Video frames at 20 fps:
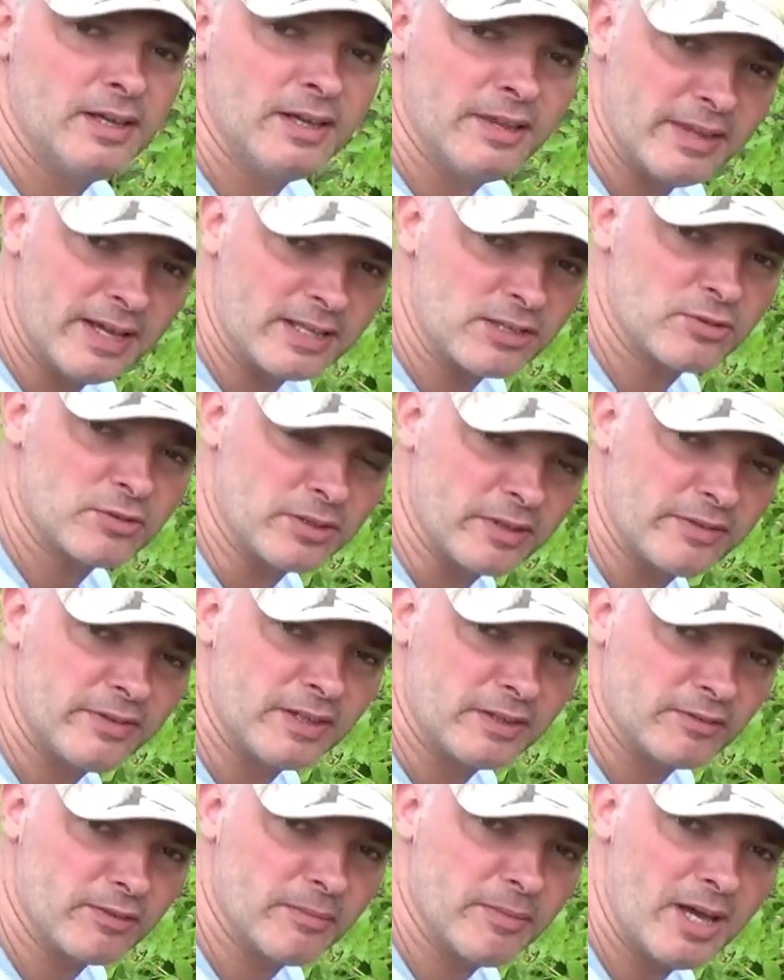that sort of
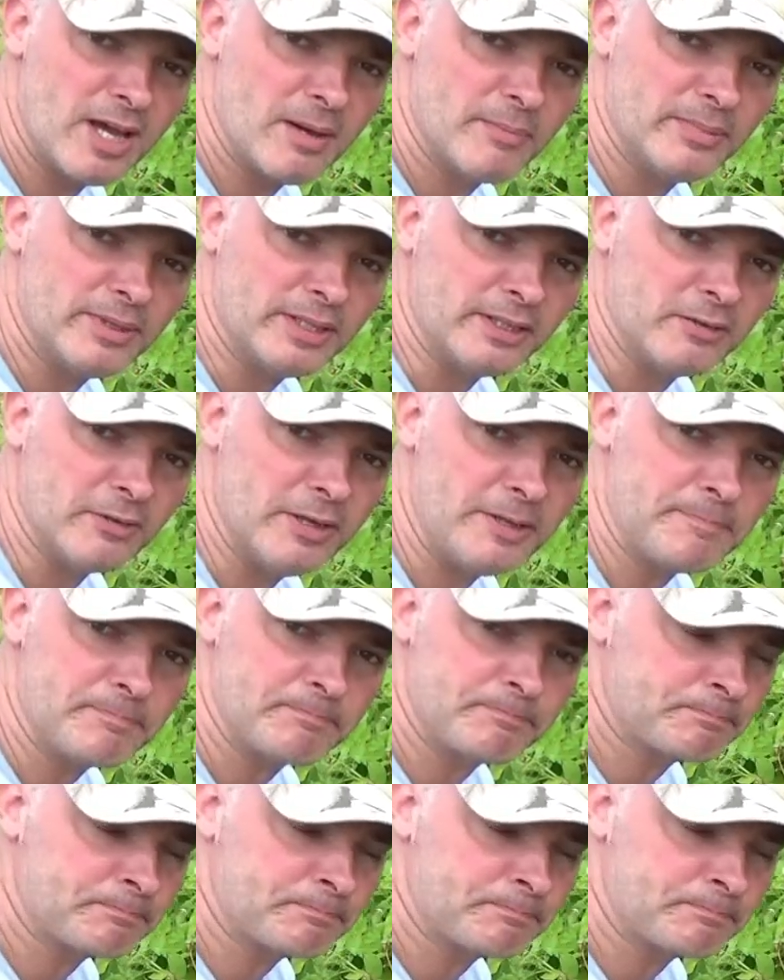thing from happening, right?